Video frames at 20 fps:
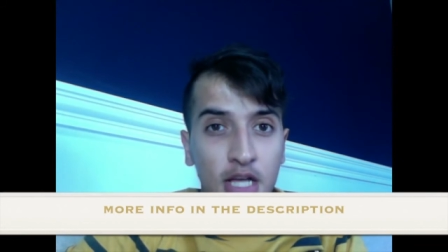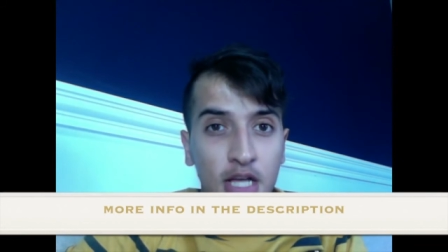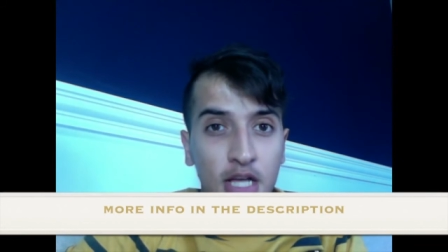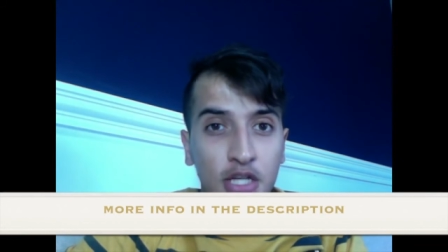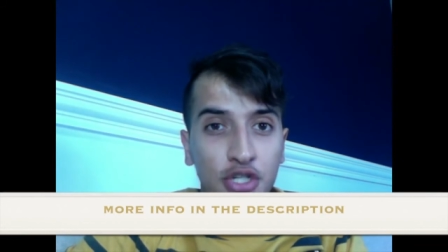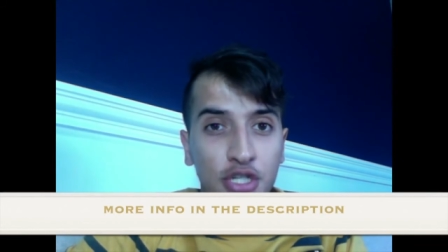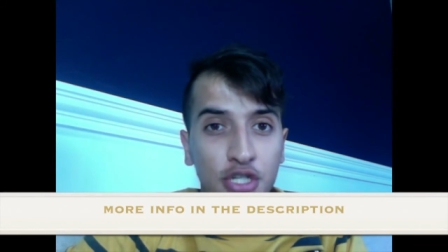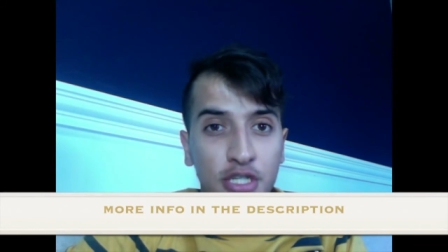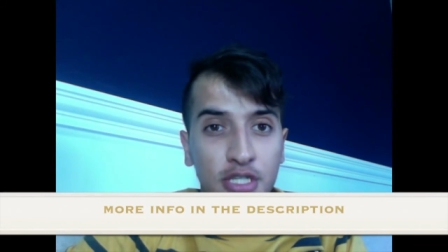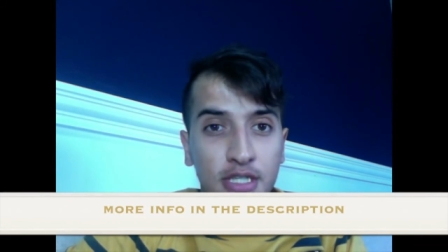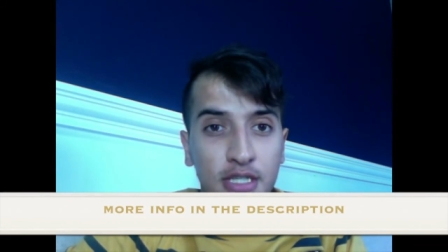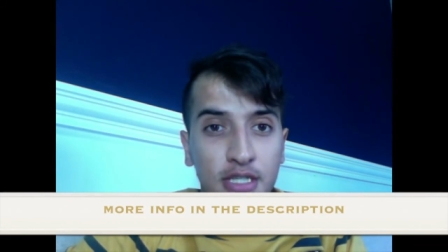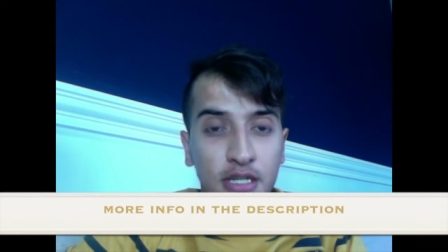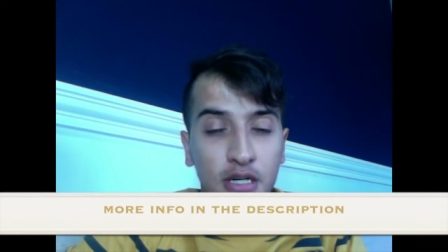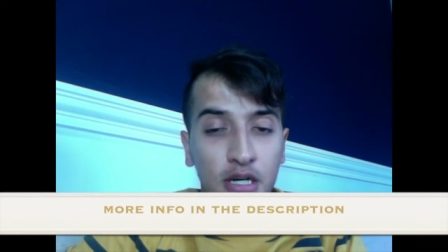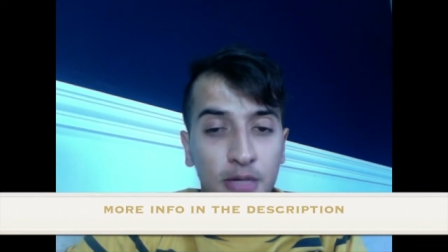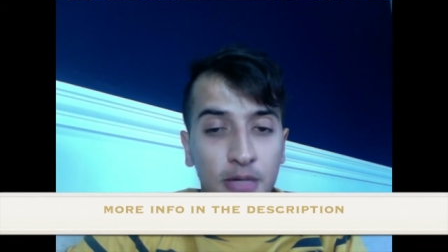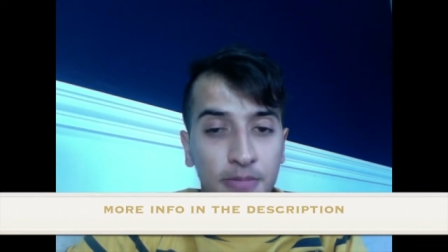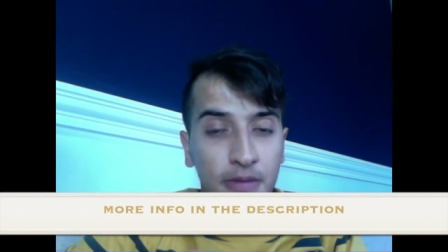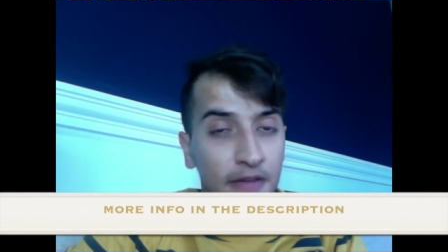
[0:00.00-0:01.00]
Just,
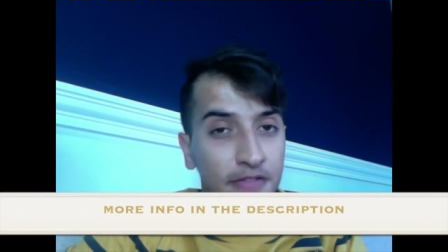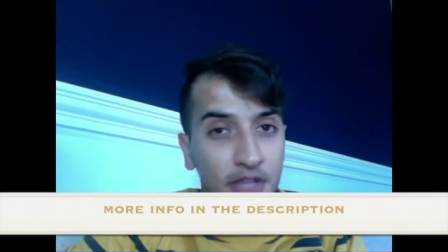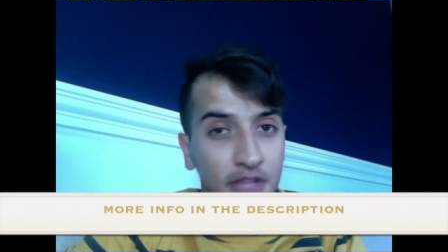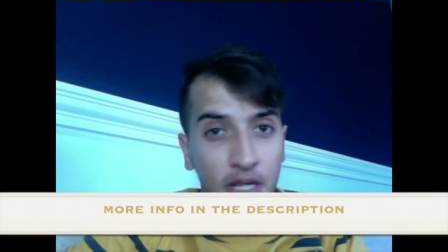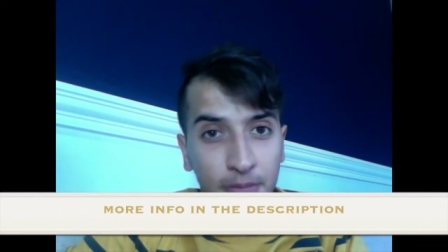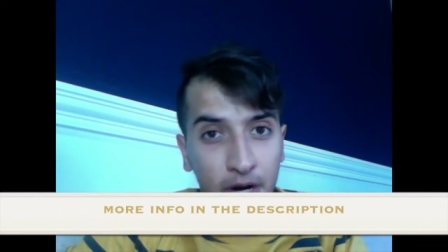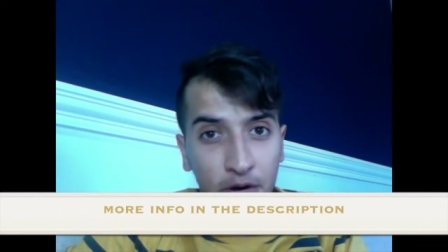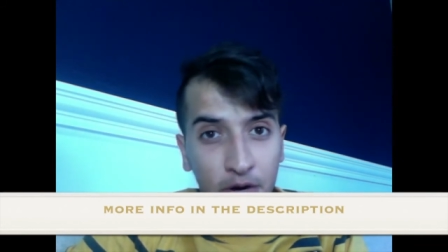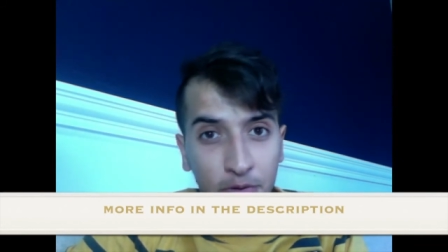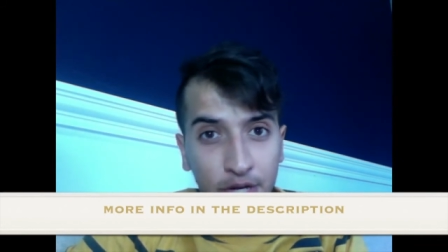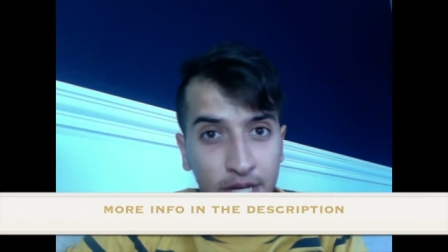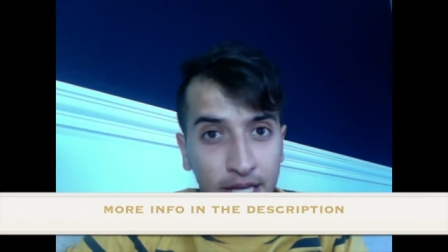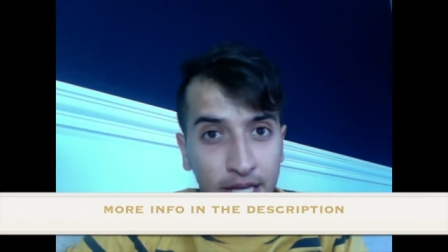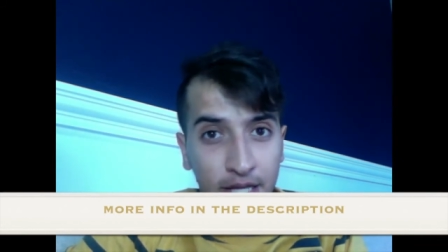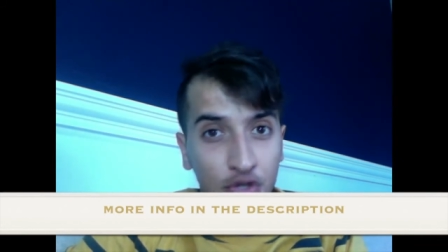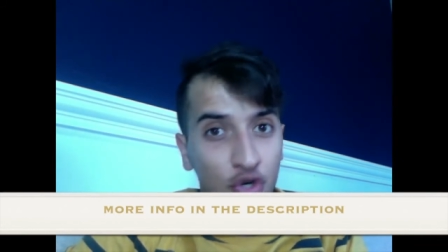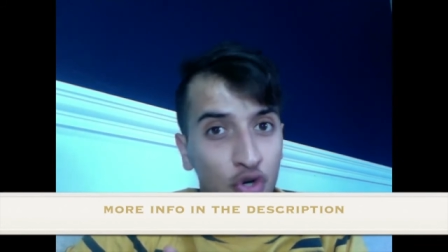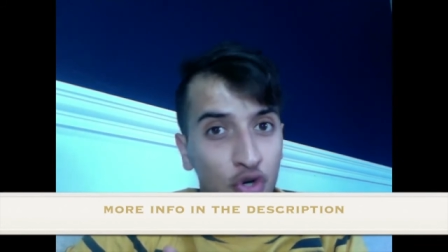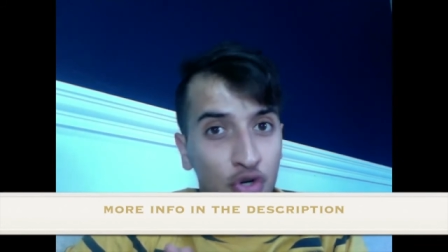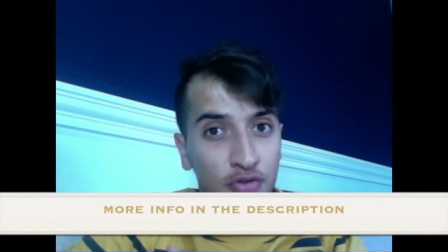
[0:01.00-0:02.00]
um, I've done my reading.
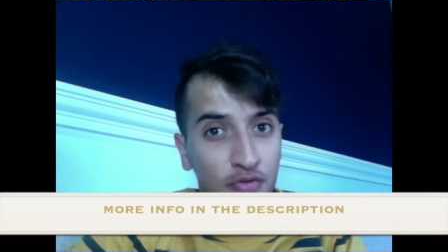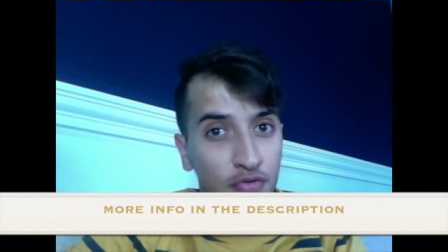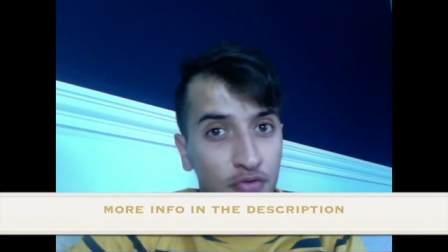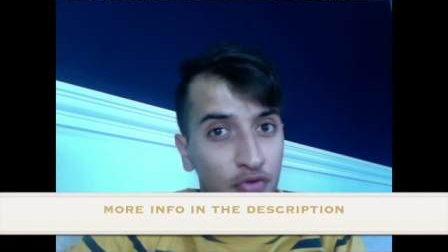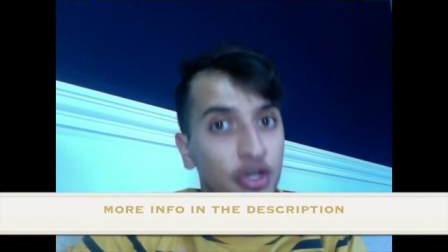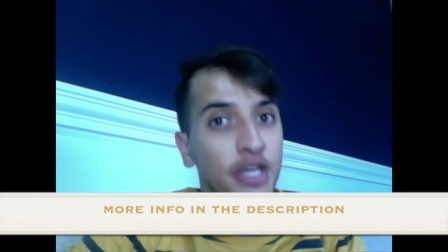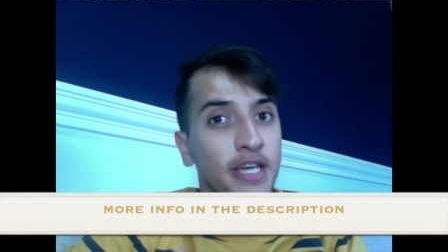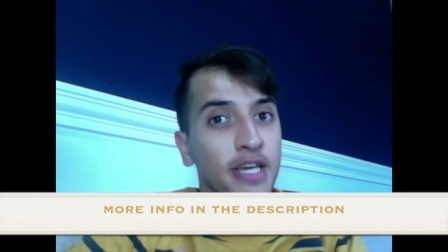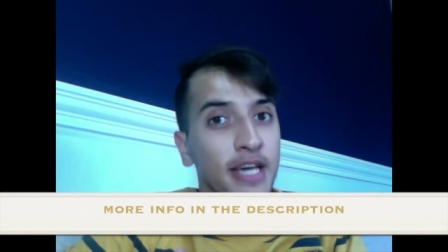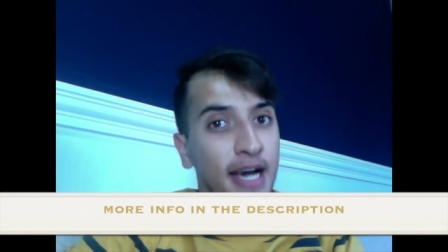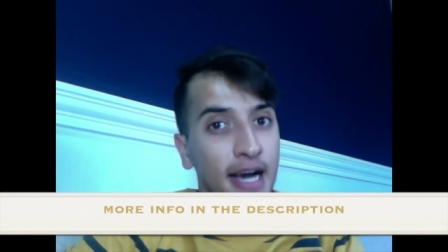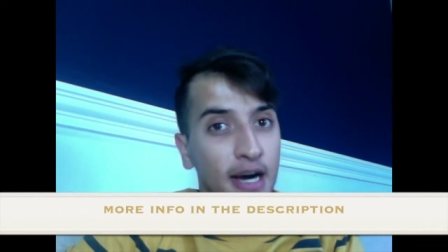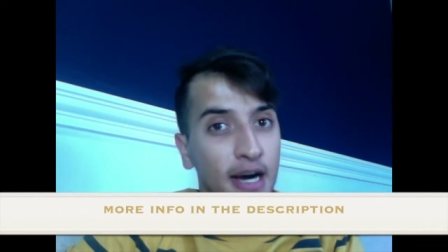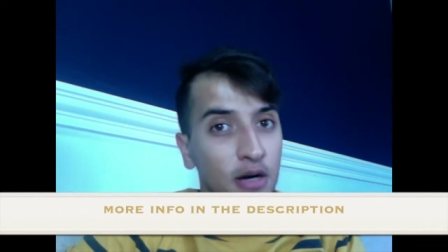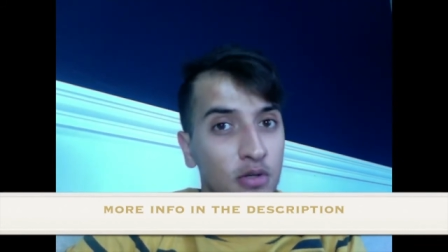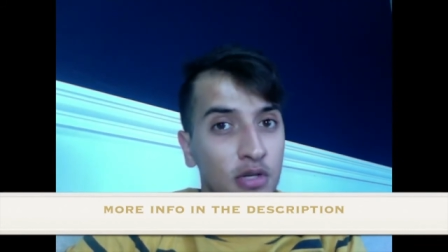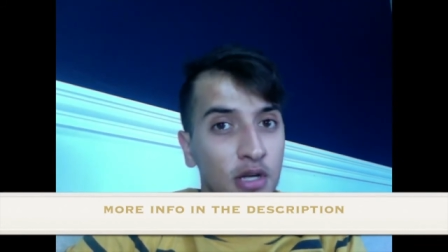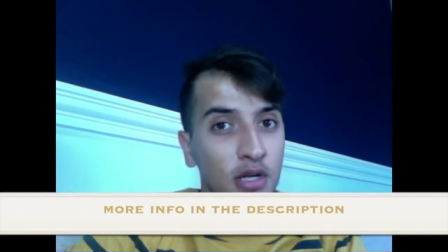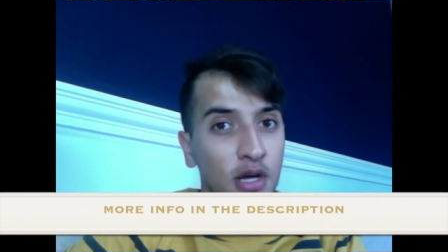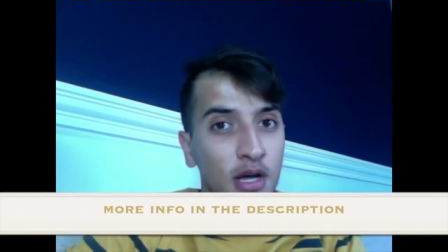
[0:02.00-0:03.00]
Don't freak out.